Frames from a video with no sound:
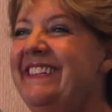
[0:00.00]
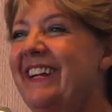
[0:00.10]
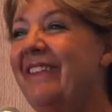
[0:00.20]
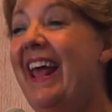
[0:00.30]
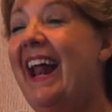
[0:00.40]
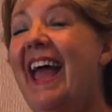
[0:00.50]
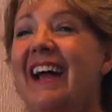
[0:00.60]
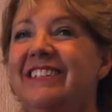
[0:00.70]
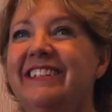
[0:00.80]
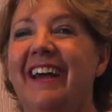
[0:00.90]
So, and I
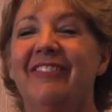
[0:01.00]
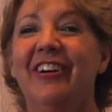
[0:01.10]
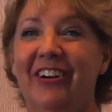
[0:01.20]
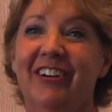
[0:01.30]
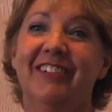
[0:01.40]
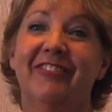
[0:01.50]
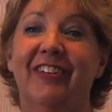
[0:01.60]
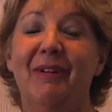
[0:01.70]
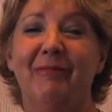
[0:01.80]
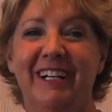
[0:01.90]
actually have heard
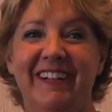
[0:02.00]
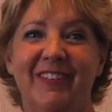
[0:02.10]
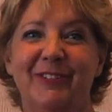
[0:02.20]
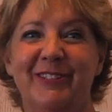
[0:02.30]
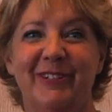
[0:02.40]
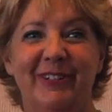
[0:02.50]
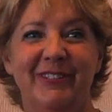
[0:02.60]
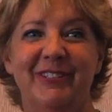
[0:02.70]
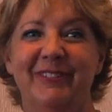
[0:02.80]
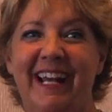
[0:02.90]
from one of those
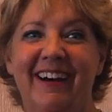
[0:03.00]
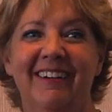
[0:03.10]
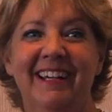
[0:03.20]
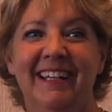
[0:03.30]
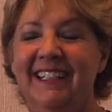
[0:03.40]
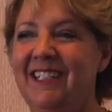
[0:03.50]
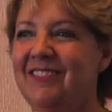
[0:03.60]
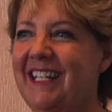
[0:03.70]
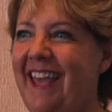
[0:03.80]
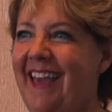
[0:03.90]
girls who now
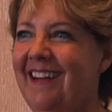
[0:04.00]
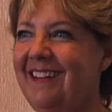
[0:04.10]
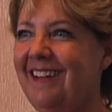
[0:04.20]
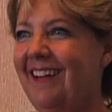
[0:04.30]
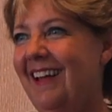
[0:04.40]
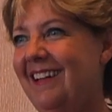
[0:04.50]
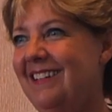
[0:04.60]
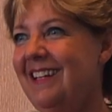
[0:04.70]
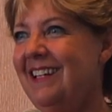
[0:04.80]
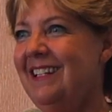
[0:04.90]
lives in Canada,
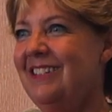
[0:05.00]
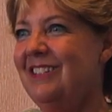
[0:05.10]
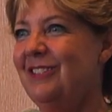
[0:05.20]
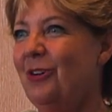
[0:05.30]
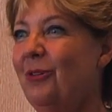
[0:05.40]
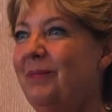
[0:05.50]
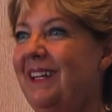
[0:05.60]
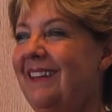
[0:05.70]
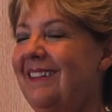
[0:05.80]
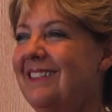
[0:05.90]
and she told
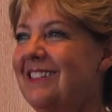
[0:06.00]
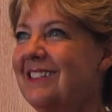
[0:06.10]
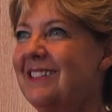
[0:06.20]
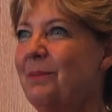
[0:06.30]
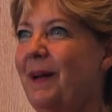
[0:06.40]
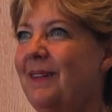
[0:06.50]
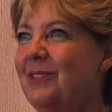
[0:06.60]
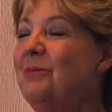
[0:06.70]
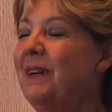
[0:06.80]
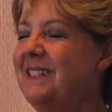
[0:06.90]
me just about
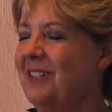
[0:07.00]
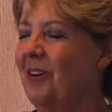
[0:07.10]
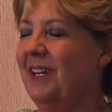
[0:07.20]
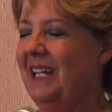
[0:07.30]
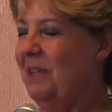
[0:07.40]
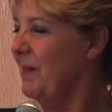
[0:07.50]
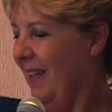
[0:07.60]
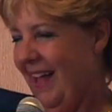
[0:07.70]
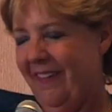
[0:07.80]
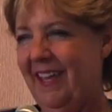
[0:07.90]
two months ago in an
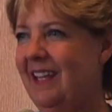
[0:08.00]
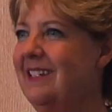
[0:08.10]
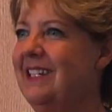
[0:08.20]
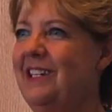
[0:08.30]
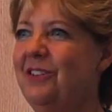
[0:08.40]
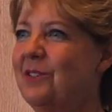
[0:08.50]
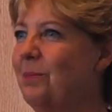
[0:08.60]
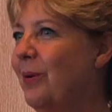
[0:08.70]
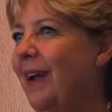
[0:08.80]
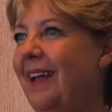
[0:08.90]
email how they continue to
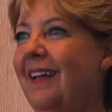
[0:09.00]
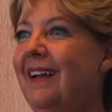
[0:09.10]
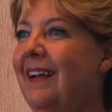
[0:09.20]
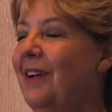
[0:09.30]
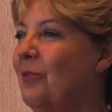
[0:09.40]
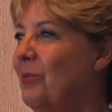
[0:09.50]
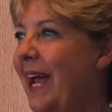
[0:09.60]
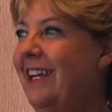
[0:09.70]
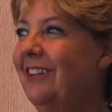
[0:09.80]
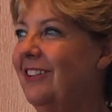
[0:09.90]
pray
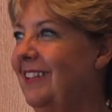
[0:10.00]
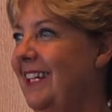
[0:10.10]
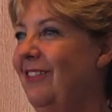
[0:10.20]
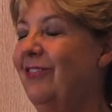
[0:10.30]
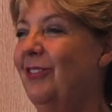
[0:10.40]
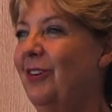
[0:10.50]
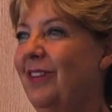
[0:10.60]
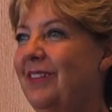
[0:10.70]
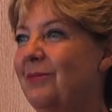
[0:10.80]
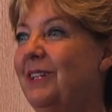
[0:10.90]
regularly
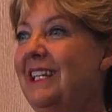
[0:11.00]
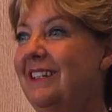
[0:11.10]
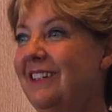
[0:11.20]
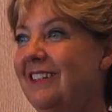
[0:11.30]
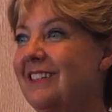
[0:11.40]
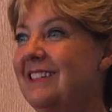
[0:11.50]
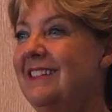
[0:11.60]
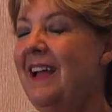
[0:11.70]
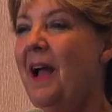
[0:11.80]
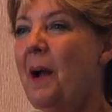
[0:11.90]
for three
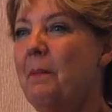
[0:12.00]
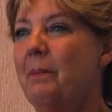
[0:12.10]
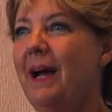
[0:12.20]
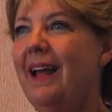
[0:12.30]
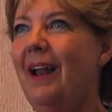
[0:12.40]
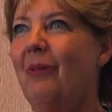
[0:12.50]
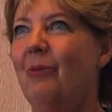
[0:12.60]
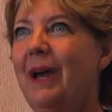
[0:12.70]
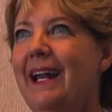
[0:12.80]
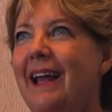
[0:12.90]
years. But
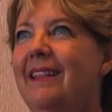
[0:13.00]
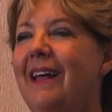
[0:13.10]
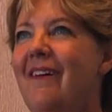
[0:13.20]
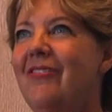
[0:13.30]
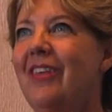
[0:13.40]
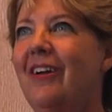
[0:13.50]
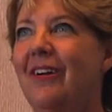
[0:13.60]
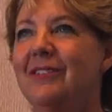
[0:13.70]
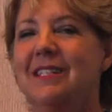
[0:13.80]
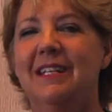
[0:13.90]
when I left there,
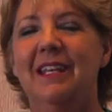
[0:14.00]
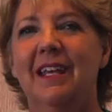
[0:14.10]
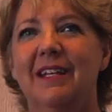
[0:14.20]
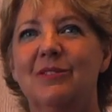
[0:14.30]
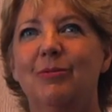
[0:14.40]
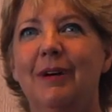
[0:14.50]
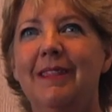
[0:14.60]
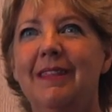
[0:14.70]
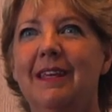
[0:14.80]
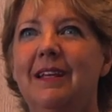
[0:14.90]
I was thinking, it's
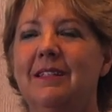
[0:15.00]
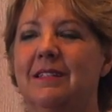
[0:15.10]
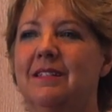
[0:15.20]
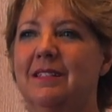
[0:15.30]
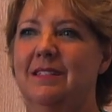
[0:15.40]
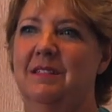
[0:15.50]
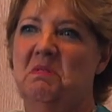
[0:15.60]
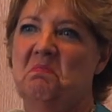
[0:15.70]
one thing to just,